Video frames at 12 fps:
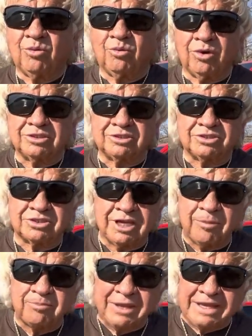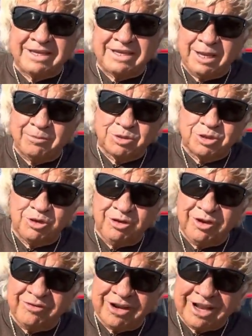When something tempts you,
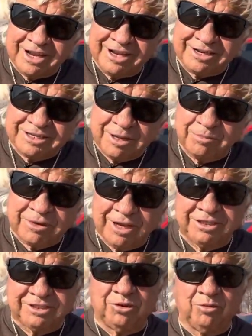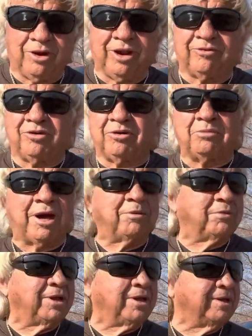even a little temptation, whatever it
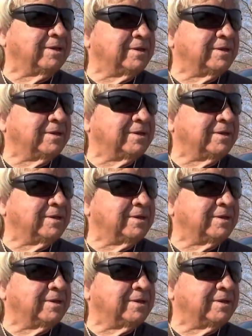might be.